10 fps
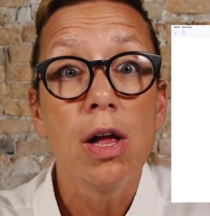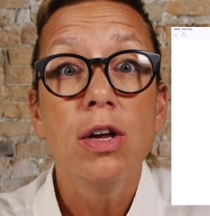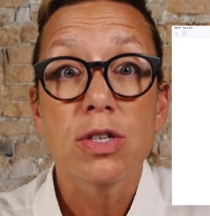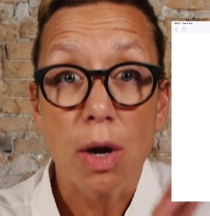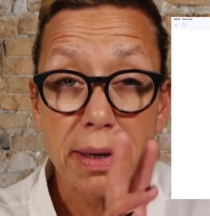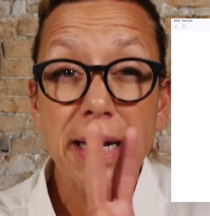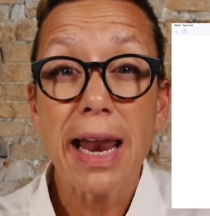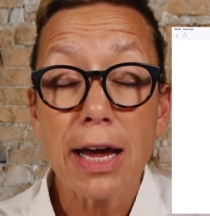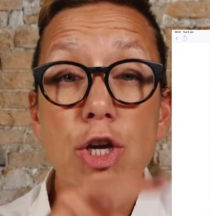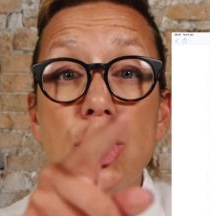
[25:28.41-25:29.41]
So I'm going to
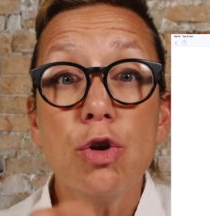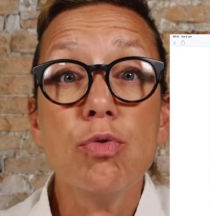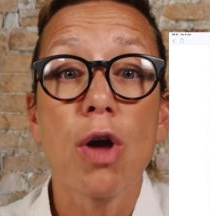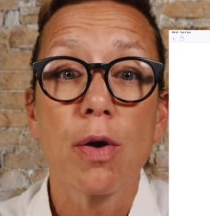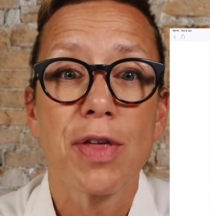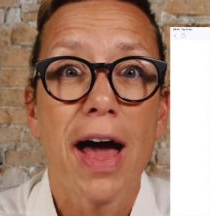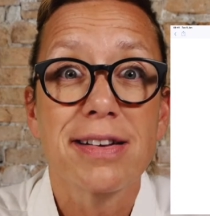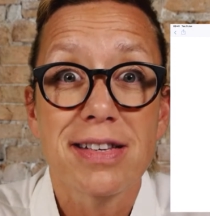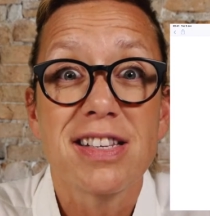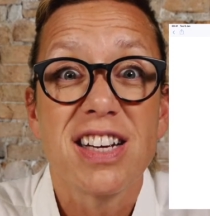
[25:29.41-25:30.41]
let you know that
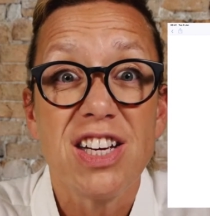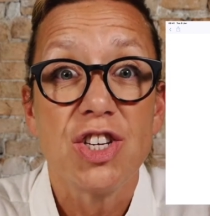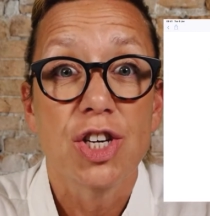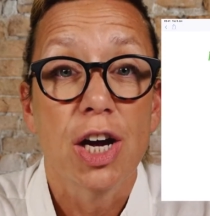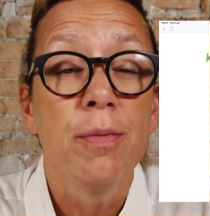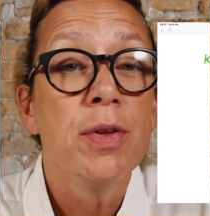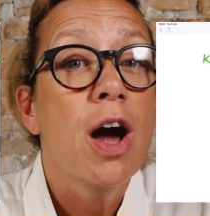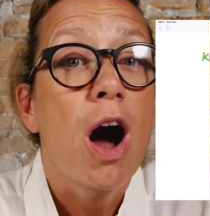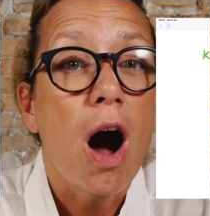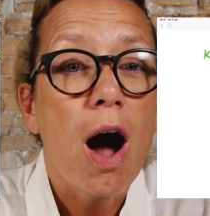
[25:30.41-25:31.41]
as a teacher.
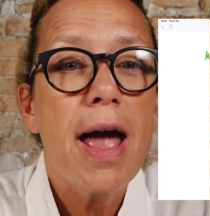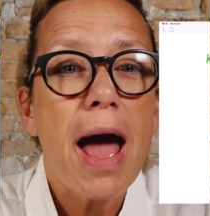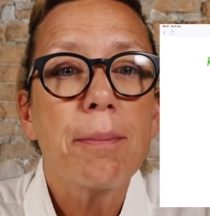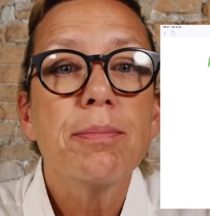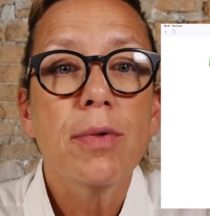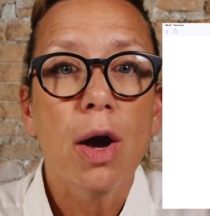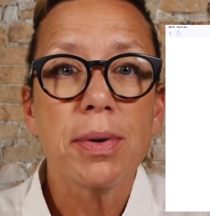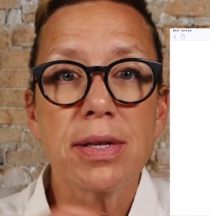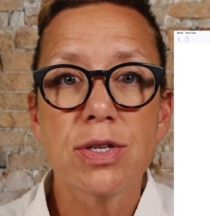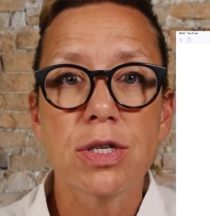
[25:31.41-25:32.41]
I am
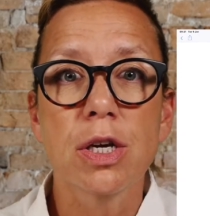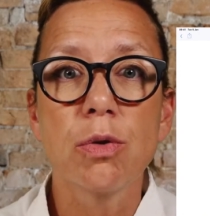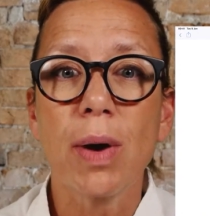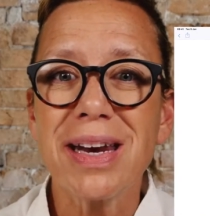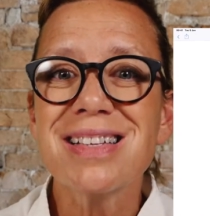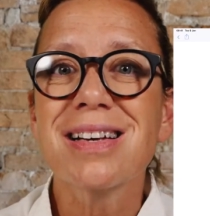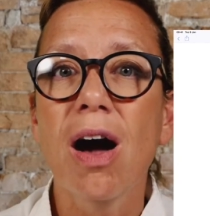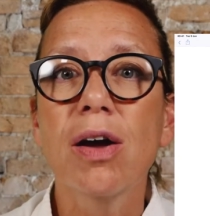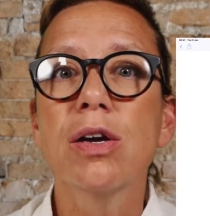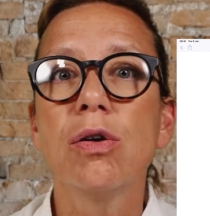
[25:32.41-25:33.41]
going to, when it's
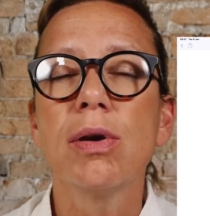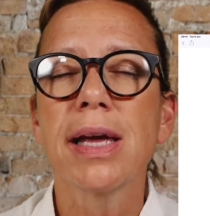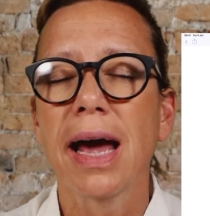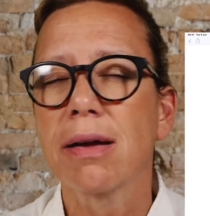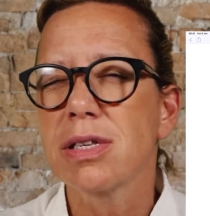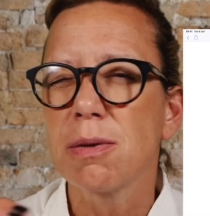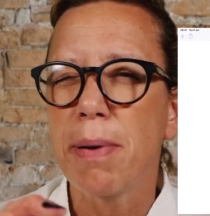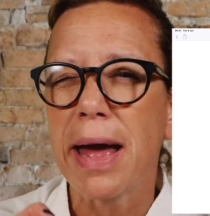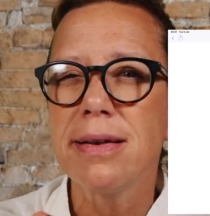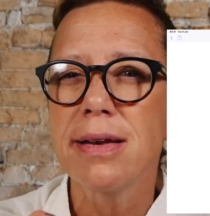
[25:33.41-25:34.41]
kind calling out,
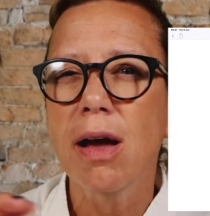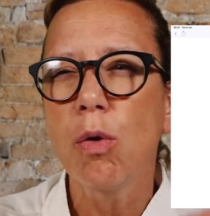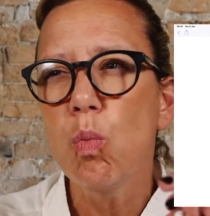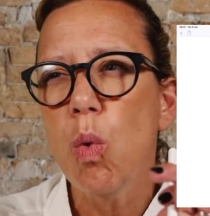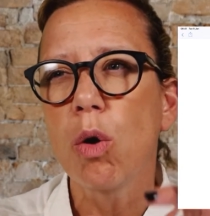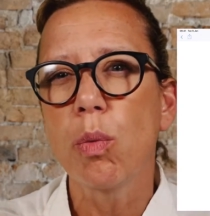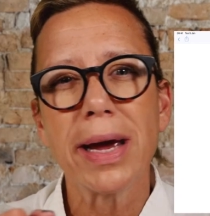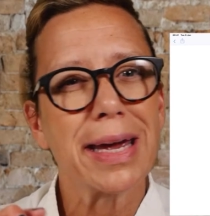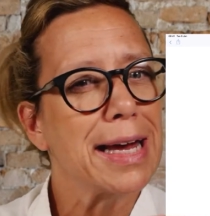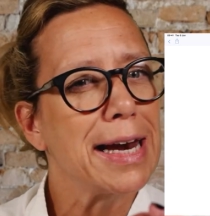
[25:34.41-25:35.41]
depending on what we're
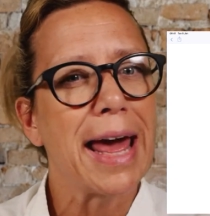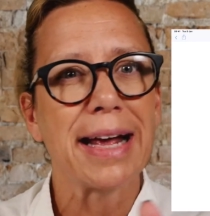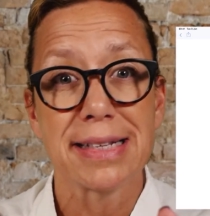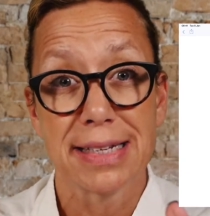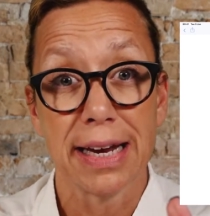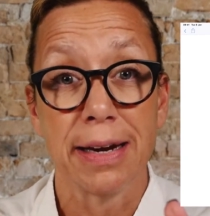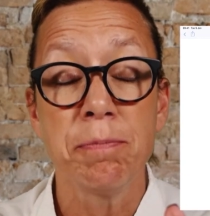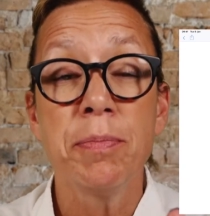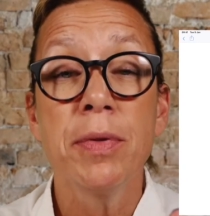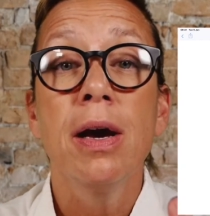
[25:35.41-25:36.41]
collecting,
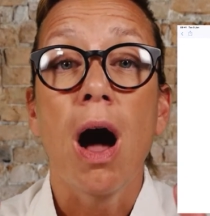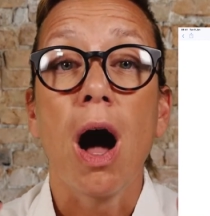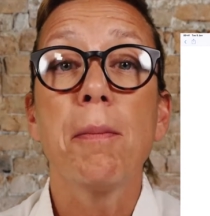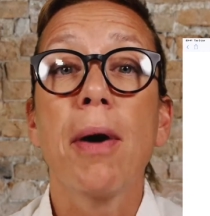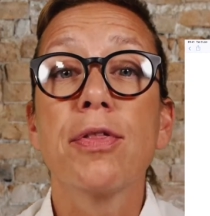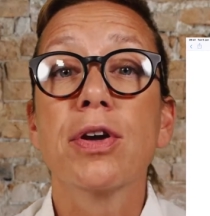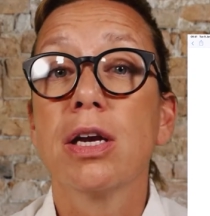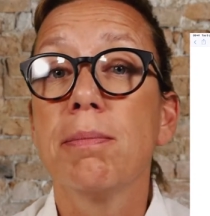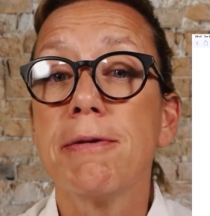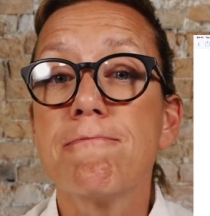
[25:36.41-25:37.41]
I'm either going
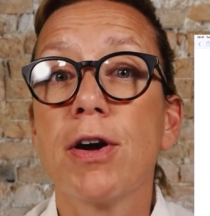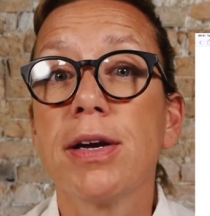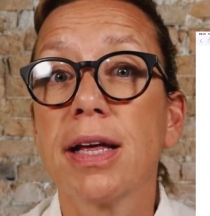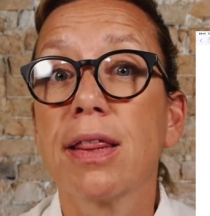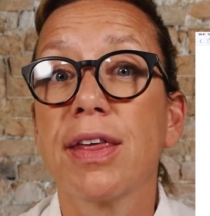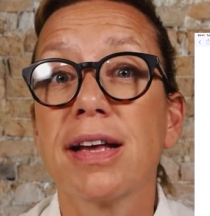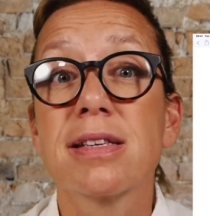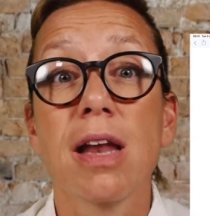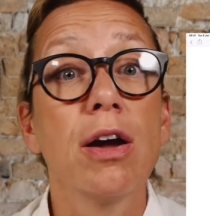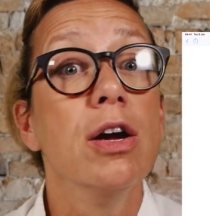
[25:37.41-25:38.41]
to be running things
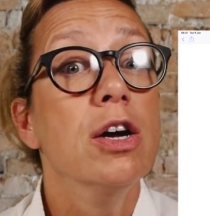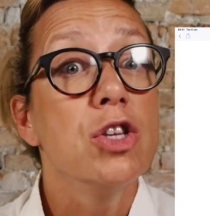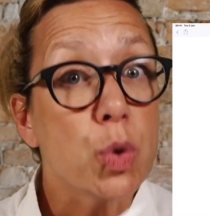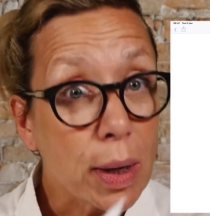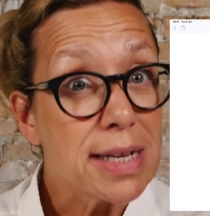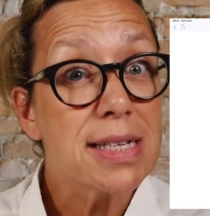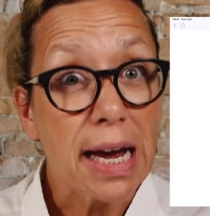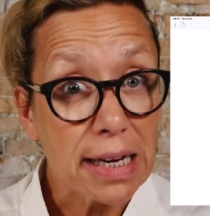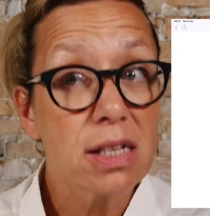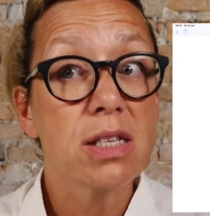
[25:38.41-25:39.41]
like
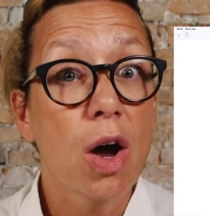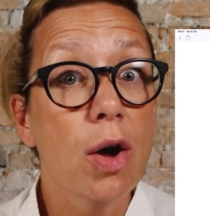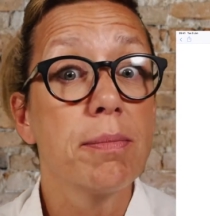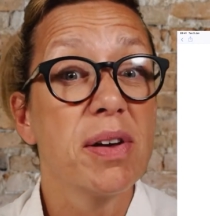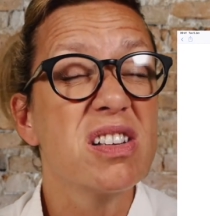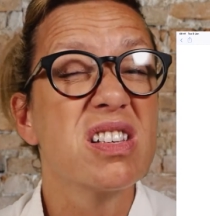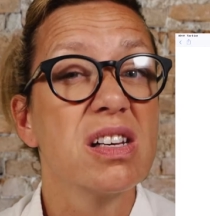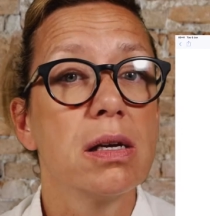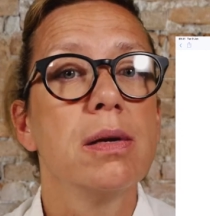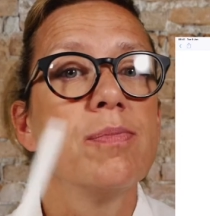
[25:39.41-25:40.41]
20-second timers,
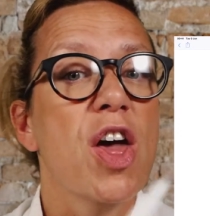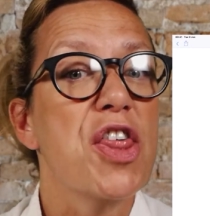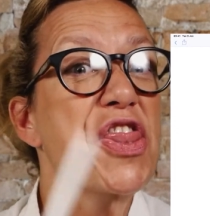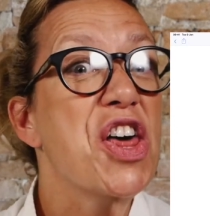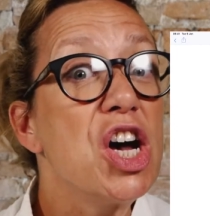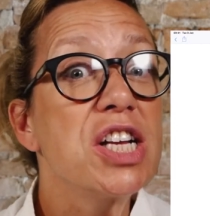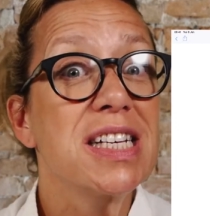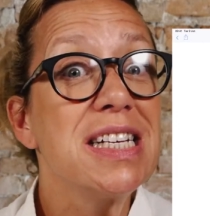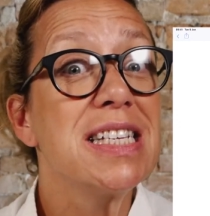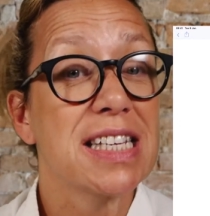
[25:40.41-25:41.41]

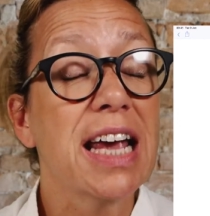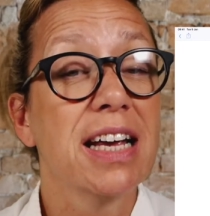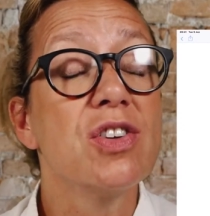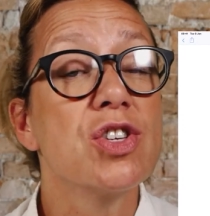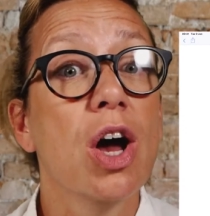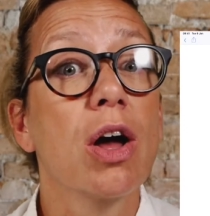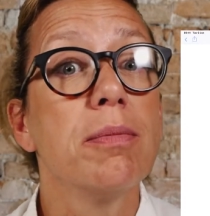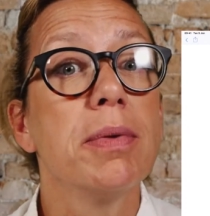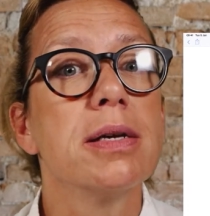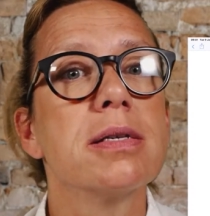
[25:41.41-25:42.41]
30-second
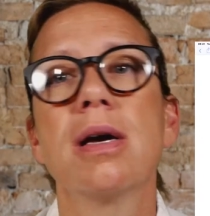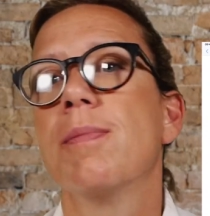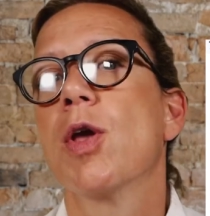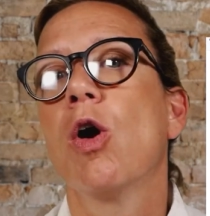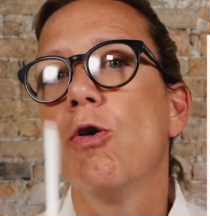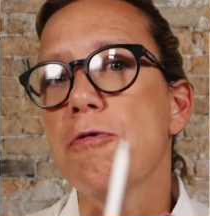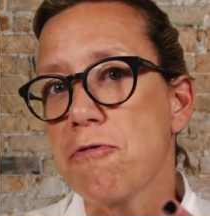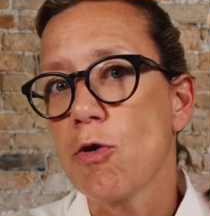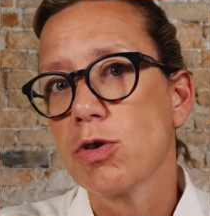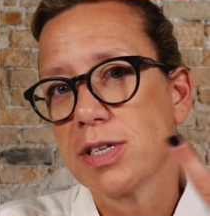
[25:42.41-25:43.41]
timers, or
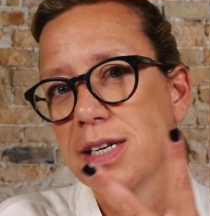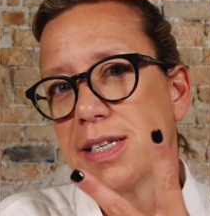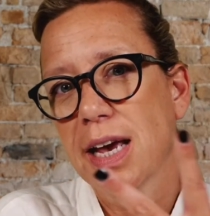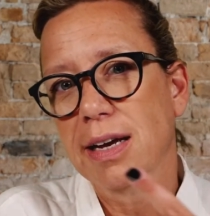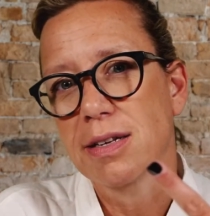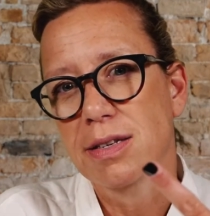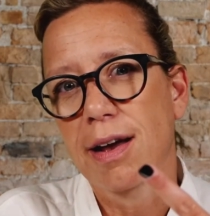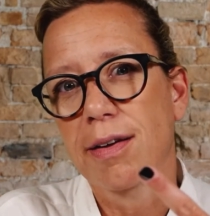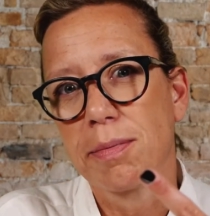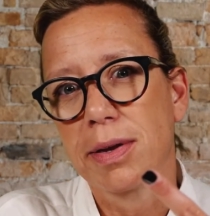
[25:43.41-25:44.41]
40-second
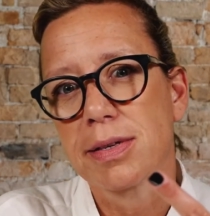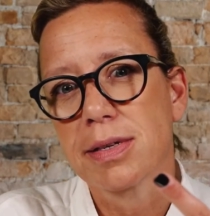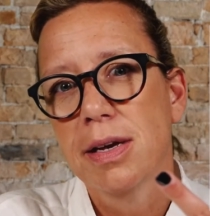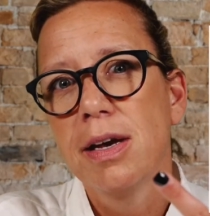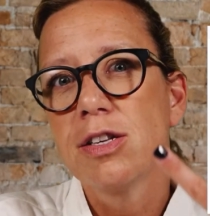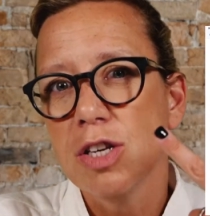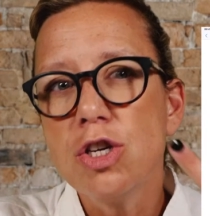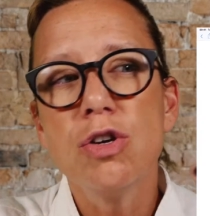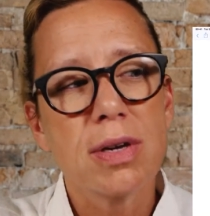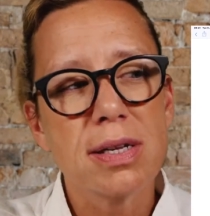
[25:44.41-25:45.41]
timers. So
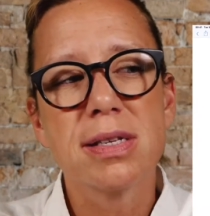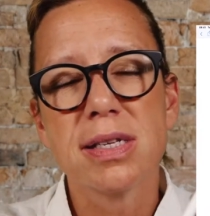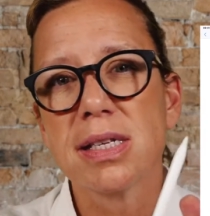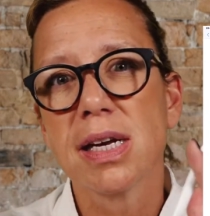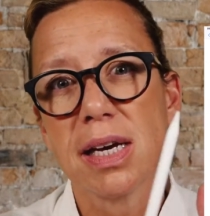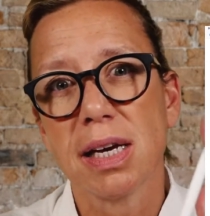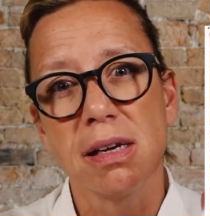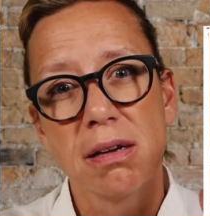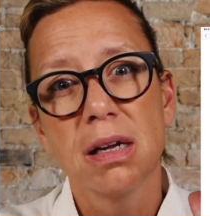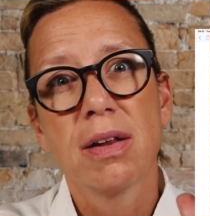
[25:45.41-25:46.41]
you can see
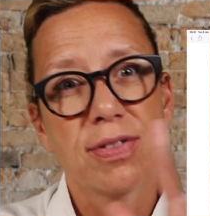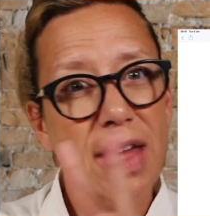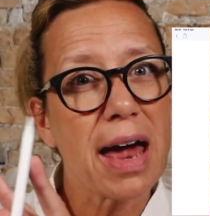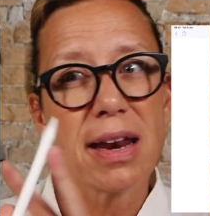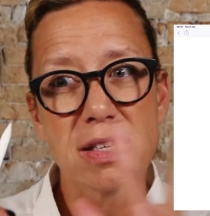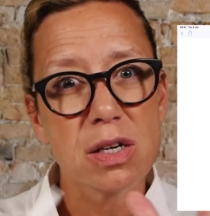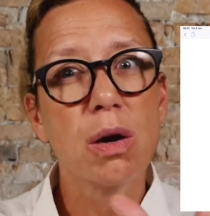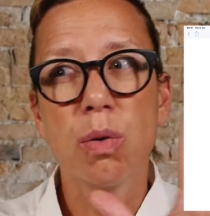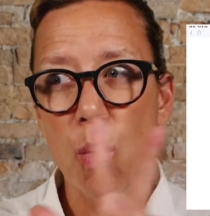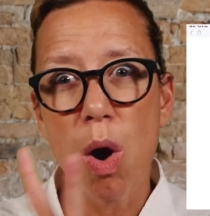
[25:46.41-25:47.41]
that is
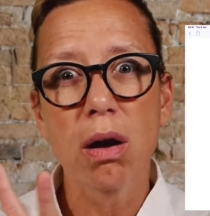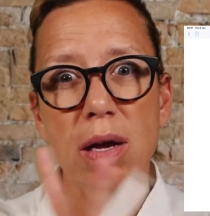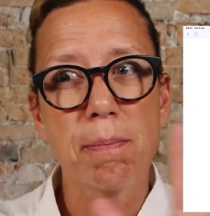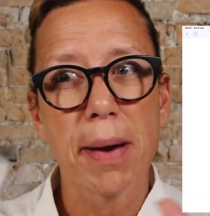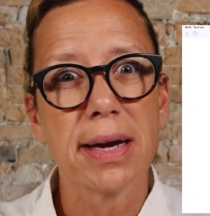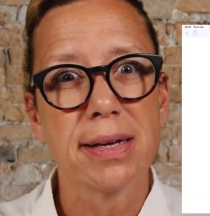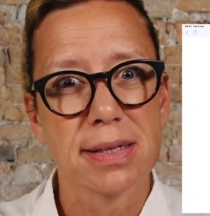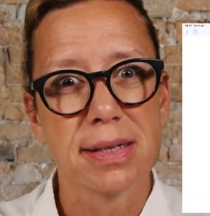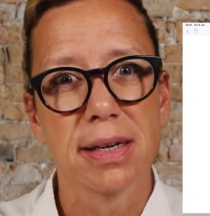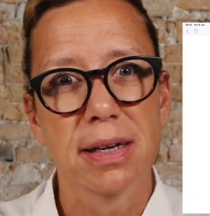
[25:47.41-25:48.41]
quite
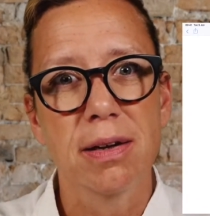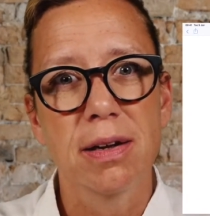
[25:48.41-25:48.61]
pacey.